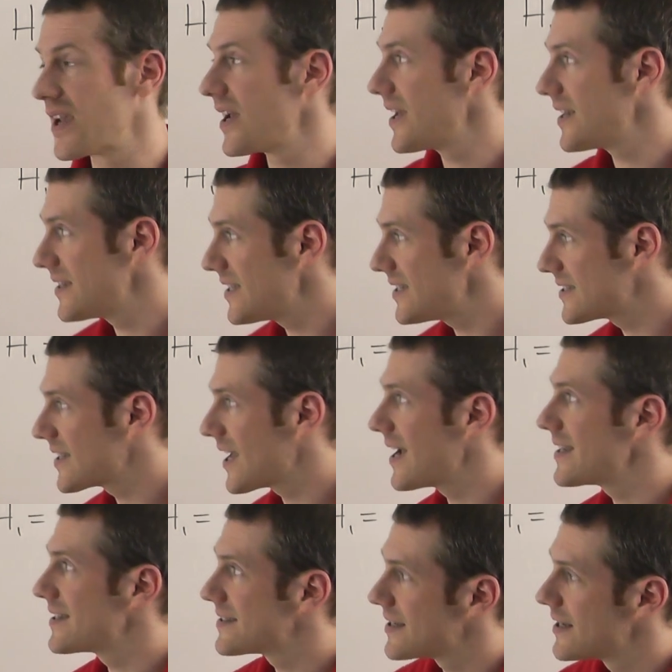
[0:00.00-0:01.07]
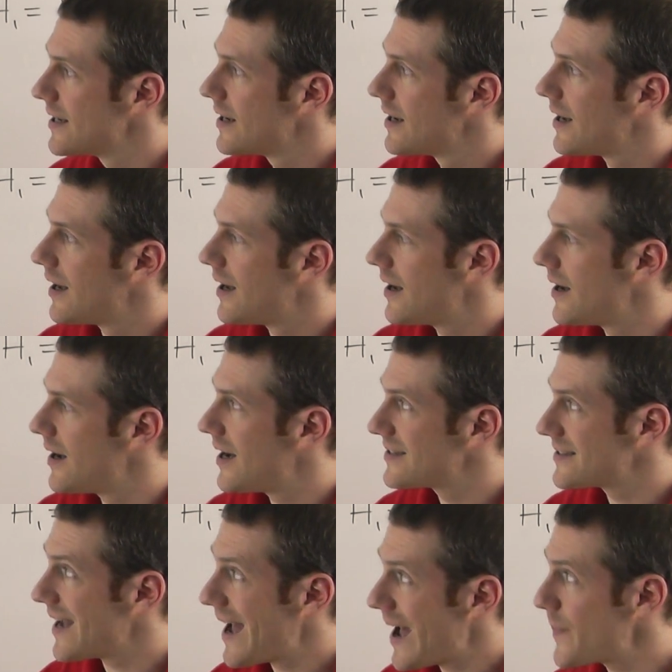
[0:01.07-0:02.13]
In this case,
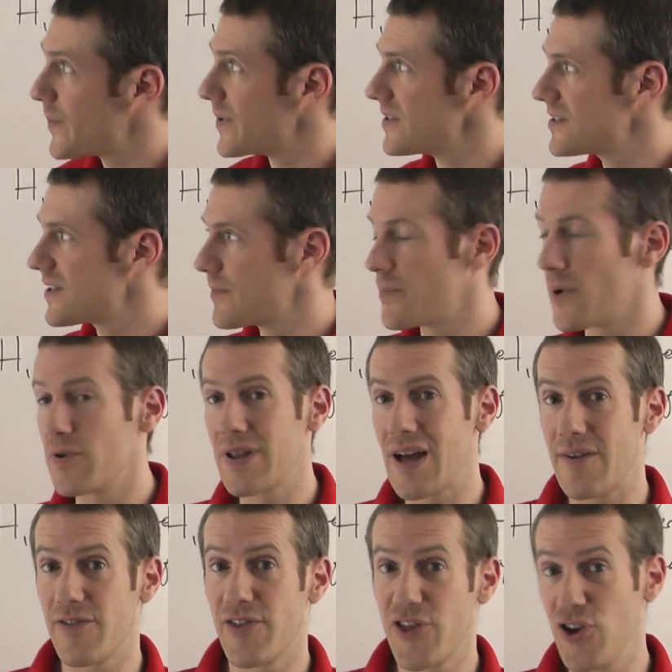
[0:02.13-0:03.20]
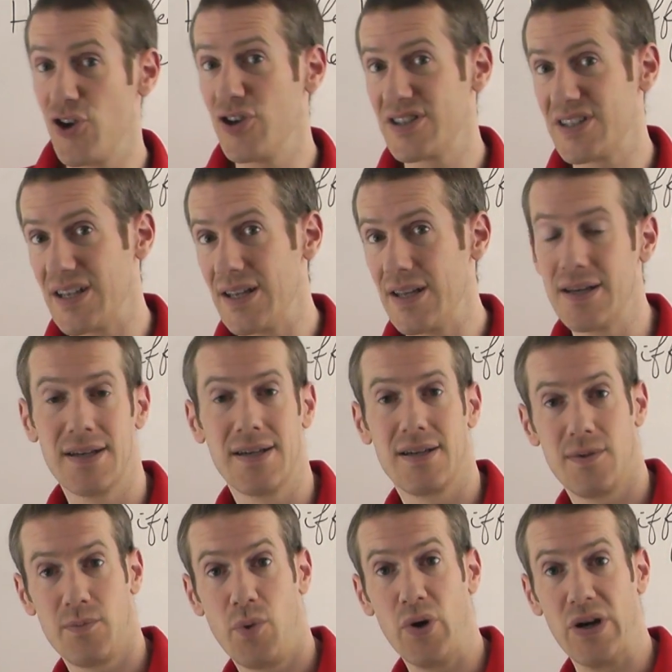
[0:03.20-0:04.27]
as it happens, they both have 30
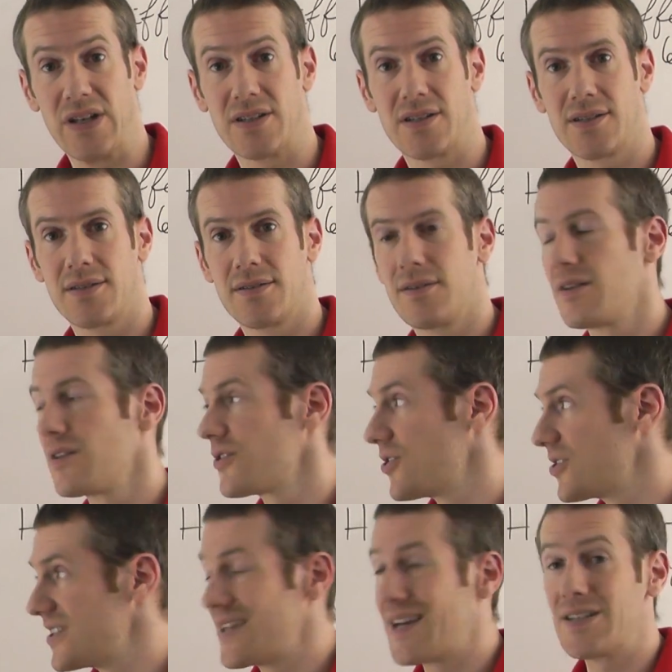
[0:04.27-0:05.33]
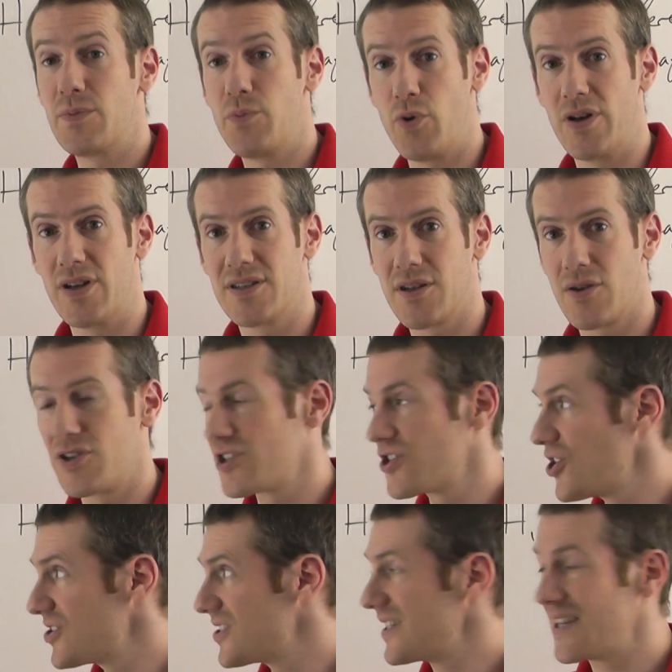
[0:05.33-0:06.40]
points, 30 data points. So there's
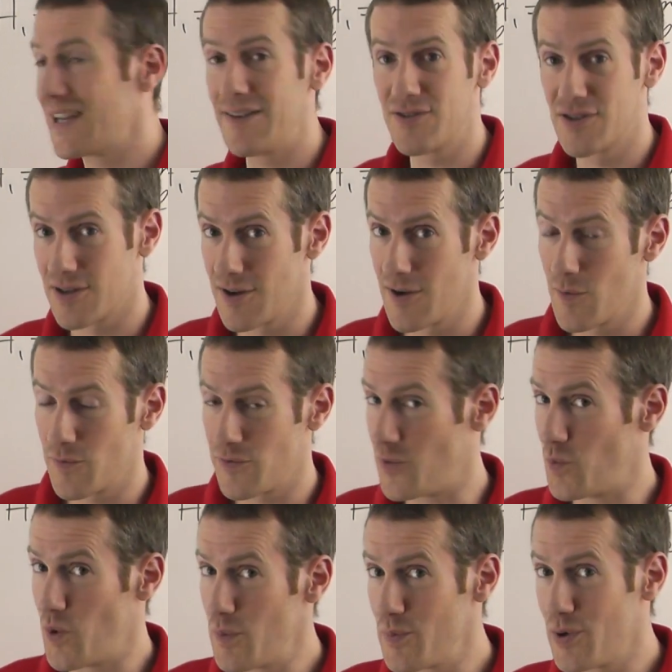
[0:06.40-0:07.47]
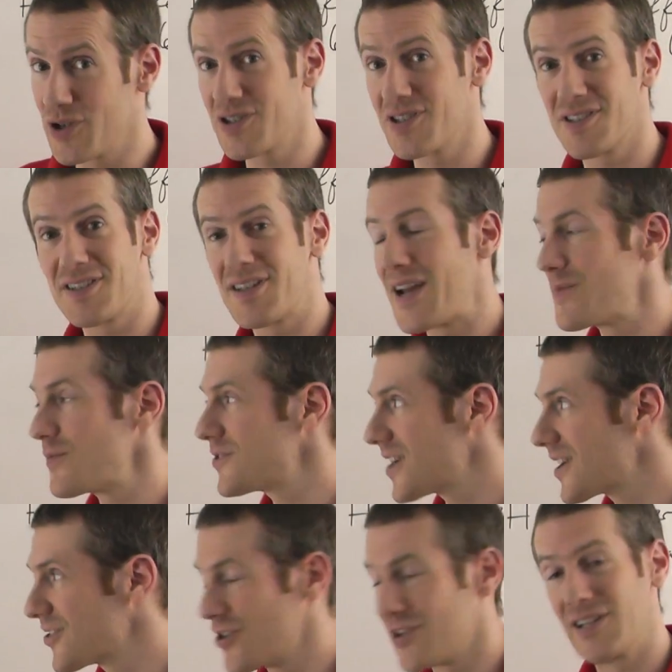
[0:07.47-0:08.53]
30 leaves from one bush, as I say, and we're
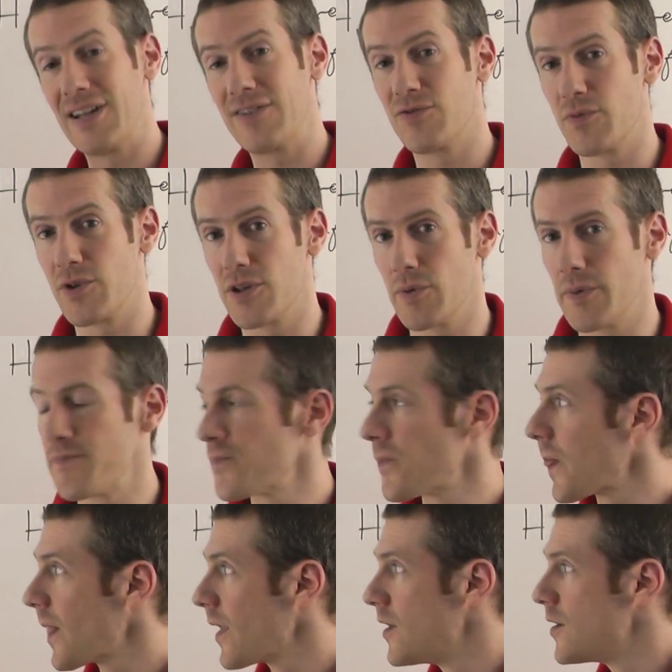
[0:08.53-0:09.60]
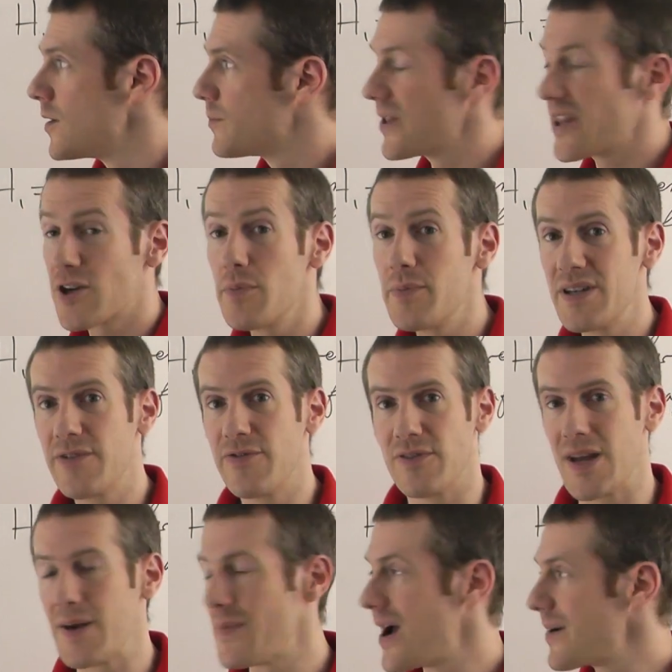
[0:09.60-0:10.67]
taking 30 leaves from the other one. But they could be
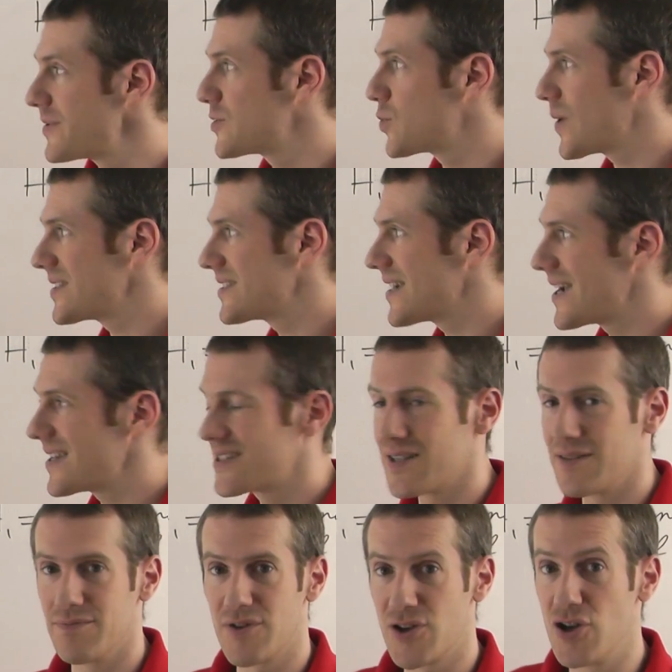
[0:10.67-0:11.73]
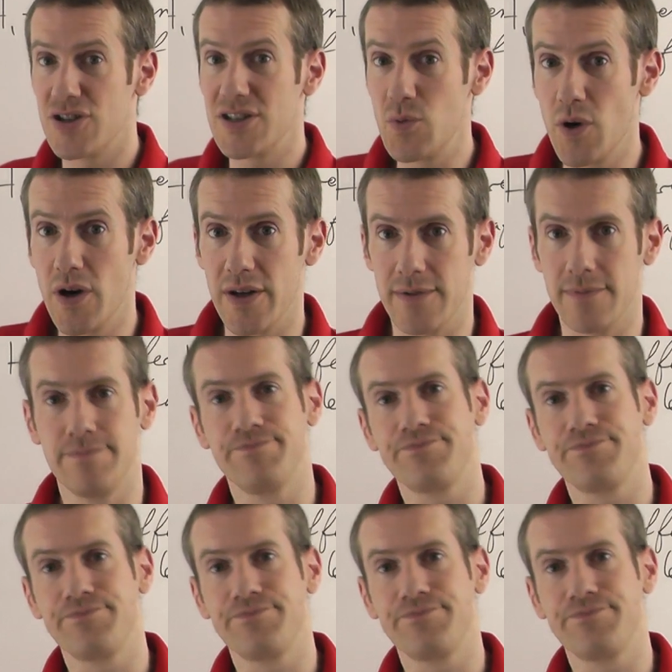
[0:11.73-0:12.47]
different. It might be 28 and 31